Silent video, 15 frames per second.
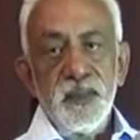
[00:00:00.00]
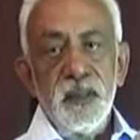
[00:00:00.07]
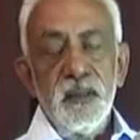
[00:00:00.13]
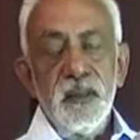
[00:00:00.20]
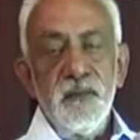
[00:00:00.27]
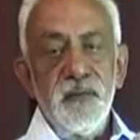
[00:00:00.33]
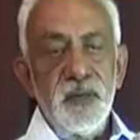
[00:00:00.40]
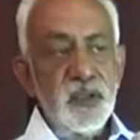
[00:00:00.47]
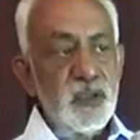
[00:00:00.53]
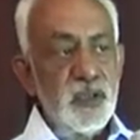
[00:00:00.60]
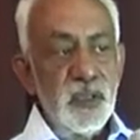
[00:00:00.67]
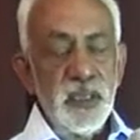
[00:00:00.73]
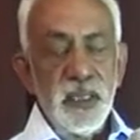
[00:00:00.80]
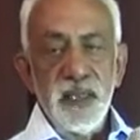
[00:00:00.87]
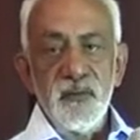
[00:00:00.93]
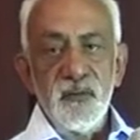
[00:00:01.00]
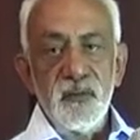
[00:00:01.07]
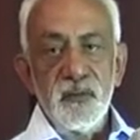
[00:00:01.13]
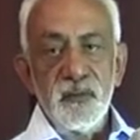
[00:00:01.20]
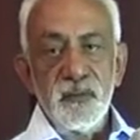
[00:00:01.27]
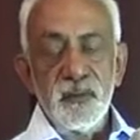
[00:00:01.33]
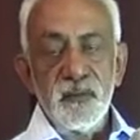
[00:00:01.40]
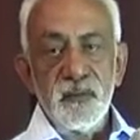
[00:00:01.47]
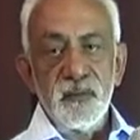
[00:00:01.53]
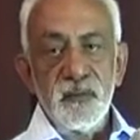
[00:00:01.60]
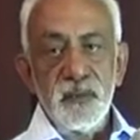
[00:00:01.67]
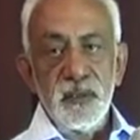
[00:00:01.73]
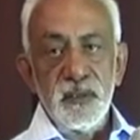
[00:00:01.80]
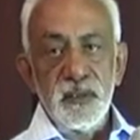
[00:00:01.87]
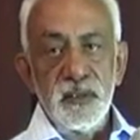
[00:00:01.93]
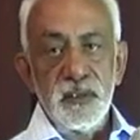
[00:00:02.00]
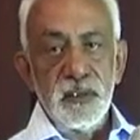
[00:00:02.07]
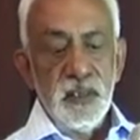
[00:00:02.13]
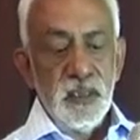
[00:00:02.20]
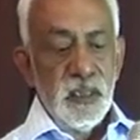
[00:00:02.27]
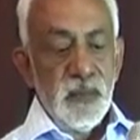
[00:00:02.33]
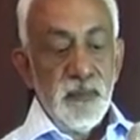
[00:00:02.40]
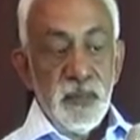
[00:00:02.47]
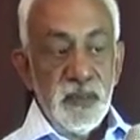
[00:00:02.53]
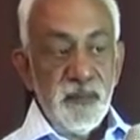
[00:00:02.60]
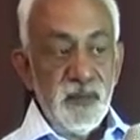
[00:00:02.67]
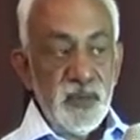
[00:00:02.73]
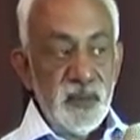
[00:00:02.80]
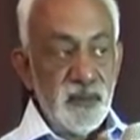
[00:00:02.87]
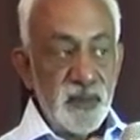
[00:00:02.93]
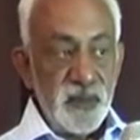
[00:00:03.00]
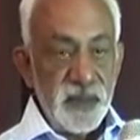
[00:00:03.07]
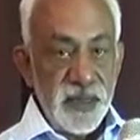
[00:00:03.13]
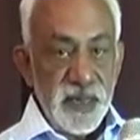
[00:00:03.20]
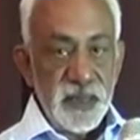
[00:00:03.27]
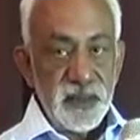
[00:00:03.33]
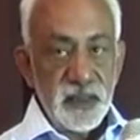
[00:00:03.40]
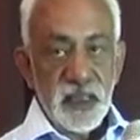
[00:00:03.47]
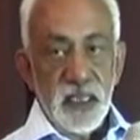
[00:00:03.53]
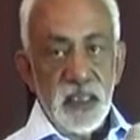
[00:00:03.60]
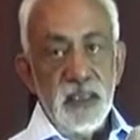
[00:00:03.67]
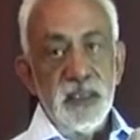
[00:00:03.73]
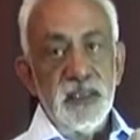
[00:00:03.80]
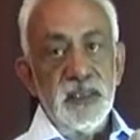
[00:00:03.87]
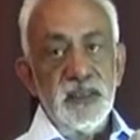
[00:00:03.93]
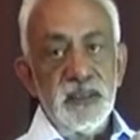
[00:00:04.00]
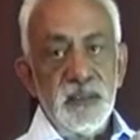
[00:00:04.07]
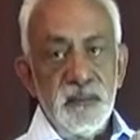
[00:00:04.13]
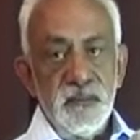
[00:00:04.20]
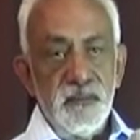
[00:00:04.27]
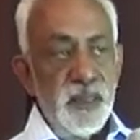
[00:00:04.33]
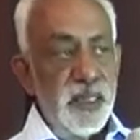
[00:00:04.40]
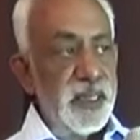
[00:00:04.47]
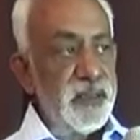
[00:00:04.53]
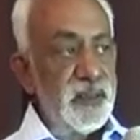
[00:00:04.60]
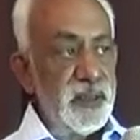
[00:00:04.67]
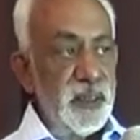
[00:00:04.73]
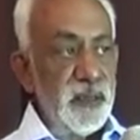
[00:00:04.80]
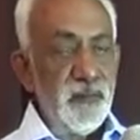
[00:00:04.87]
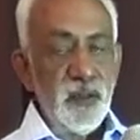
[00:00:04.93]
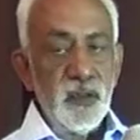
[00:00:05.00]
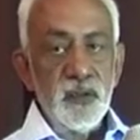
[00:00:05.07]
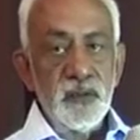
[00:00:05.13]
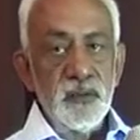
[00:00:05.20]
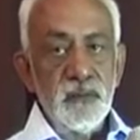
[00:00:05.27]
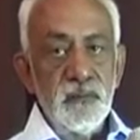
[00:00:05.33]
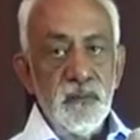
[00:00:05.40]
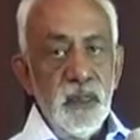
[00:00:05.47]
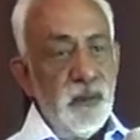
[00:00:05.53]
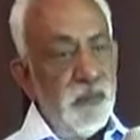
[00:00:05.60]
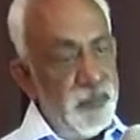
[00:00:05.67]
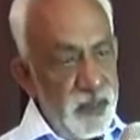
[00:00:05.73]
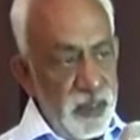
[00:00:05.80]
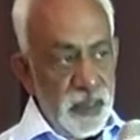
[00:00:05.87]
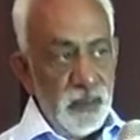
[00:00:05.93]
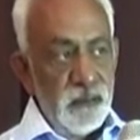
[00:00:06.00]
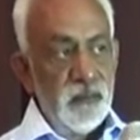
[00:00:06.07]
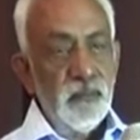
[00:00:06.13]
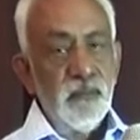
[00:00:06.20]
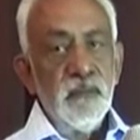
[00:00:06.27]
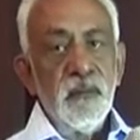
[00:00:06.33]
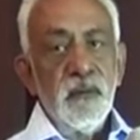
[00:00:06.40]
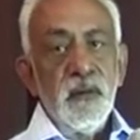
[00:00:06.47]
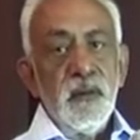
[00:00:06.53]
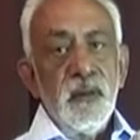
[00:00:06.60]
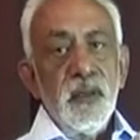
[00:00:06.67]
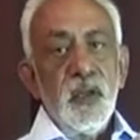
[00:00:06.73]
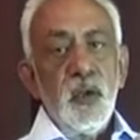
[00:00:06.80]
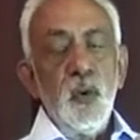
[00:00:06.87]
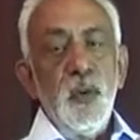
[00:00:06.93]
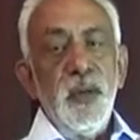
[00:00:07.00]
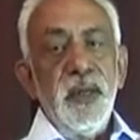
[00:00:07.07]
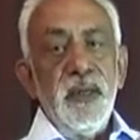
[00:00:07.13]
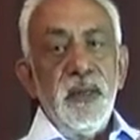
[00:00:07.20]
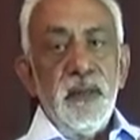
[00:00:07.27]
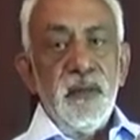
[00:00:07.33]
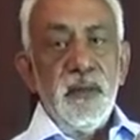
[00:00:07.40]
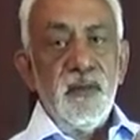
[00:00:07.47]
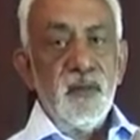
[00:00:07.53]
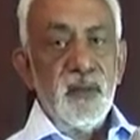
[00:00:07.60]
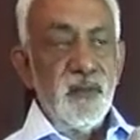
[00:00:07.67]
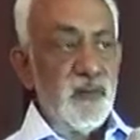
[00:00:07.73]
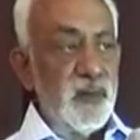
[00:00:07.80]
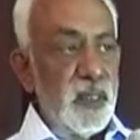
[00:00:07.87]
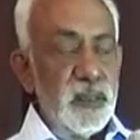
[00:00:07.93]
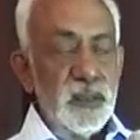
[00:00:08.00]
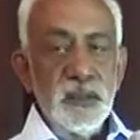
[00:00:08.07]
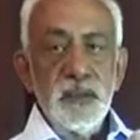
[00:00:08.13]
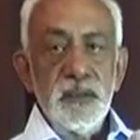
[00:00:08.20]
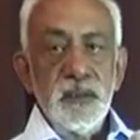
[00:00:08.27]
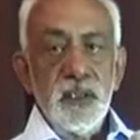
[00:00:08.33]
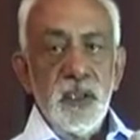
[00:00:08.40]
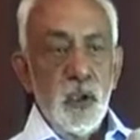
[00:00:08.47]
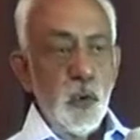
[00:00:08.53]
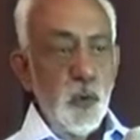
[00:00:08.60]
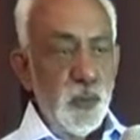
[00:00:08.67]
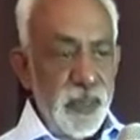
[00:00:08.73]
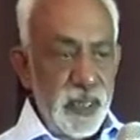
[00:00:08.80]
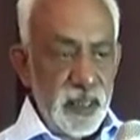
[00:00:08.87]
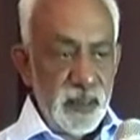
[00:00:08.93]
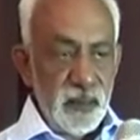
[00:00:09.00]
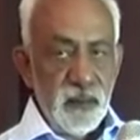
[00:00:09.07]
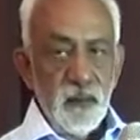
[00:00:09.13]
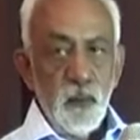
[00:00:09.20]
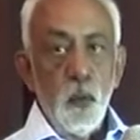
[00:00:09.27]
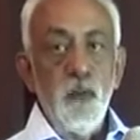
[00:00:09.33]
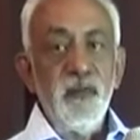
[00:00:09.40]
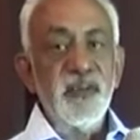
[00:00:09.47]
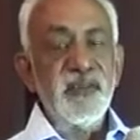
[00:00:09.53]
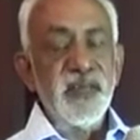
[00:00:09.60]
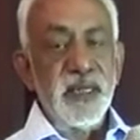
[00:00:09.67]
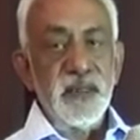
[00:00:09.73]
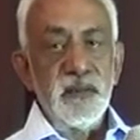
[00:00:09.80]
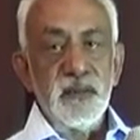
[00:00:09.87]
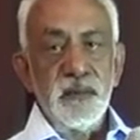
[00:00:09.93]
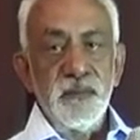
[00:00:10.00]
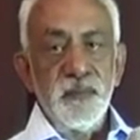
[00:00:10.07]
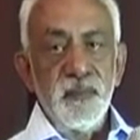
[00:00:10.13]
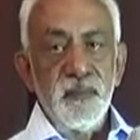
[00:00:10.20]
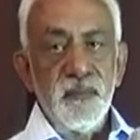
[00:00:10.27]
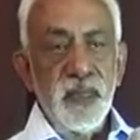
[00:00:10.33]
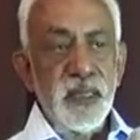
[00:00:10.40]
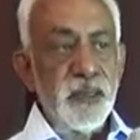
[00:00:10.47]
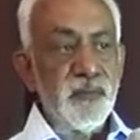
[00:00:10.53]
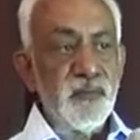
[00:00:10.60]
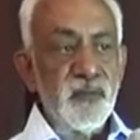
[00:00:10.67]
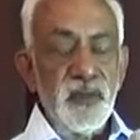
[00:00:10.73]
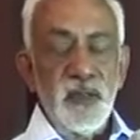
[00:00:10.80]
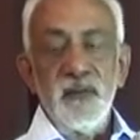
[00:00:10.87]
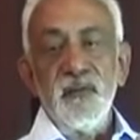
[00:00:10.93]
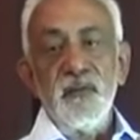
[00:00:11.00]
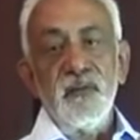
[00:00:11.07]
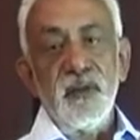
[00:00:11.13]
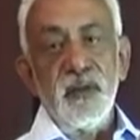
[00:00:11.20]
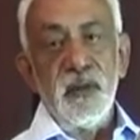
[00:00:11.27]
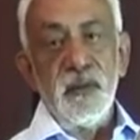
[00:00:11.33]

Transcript: the functional head's responsibility. But if it is a red colored planned deviation, then QA is consulted, QA oversight becomes necessary.